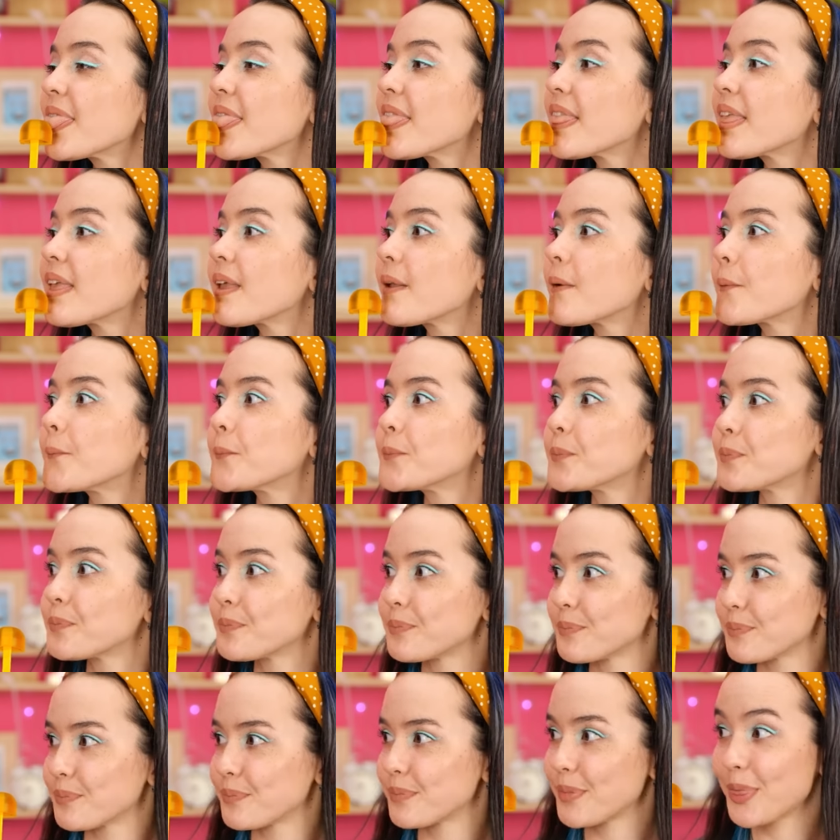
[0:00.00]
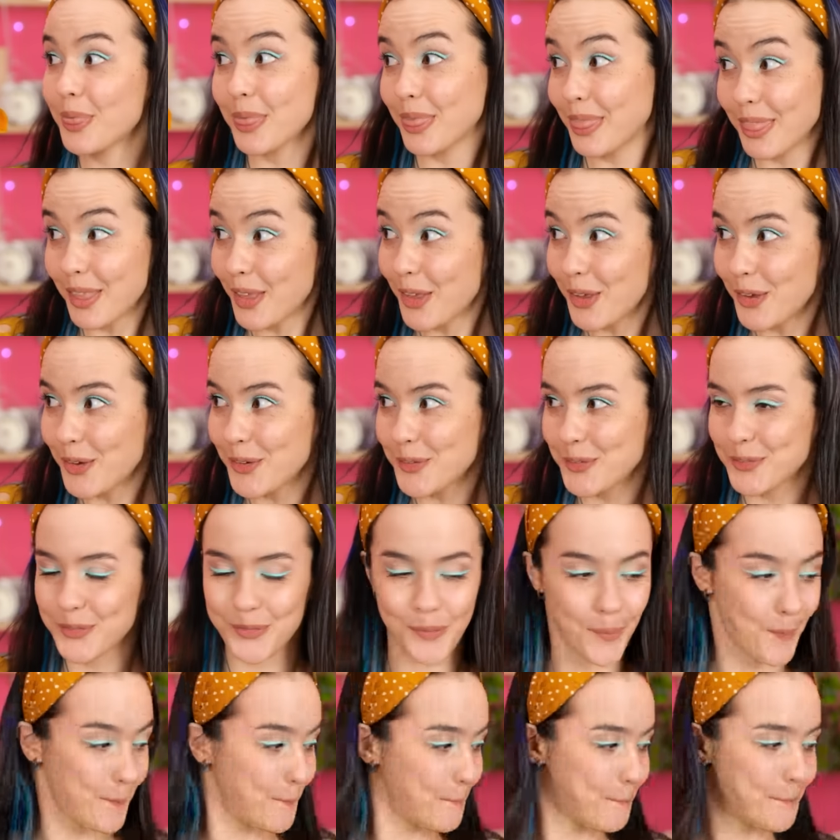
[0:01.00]
You've never had a
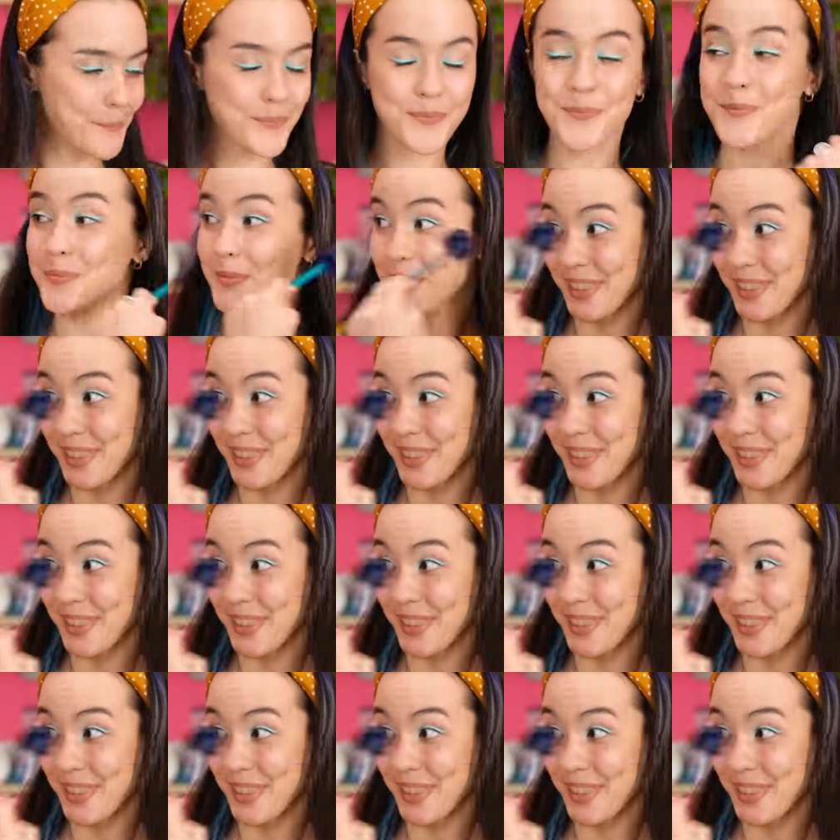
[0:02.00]
popsicle? Try